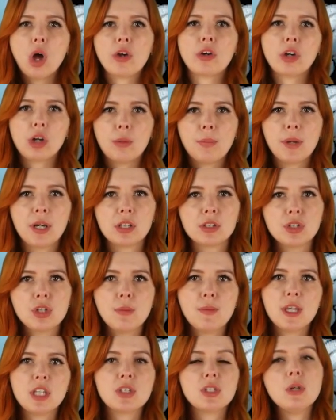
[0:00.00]
longer appears
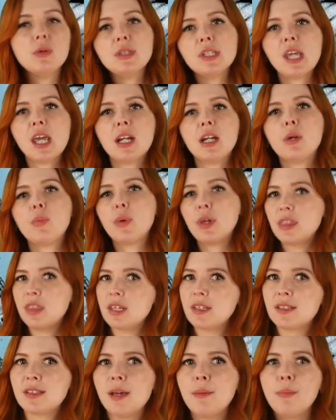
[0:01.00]
to be associated with
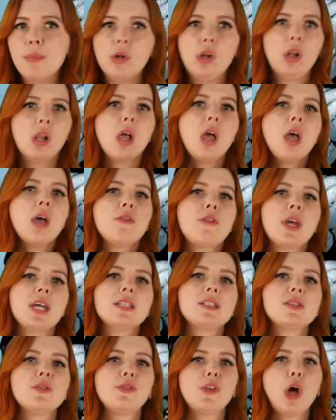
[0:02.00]
this symbol.
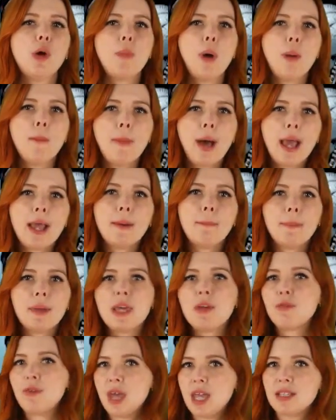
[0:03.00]
Fans of Lobo might
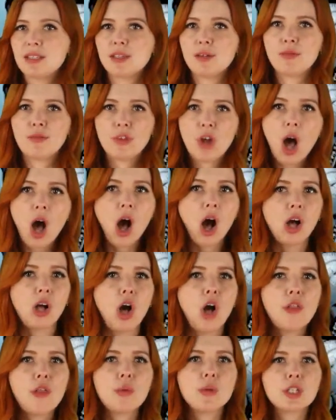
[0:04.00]
be fans of dog,
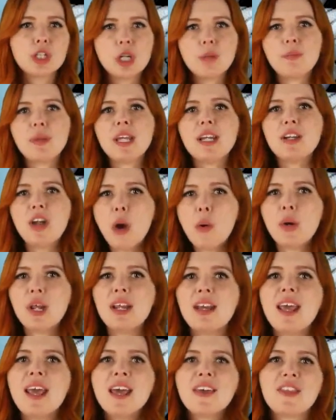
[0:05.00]
although it should be
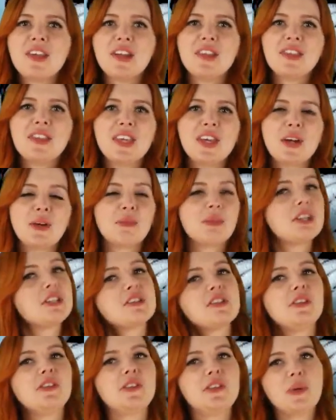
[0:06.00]
noted that in the
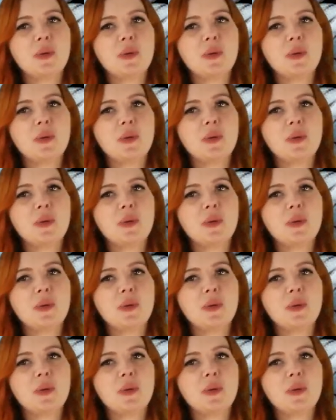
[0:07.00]
original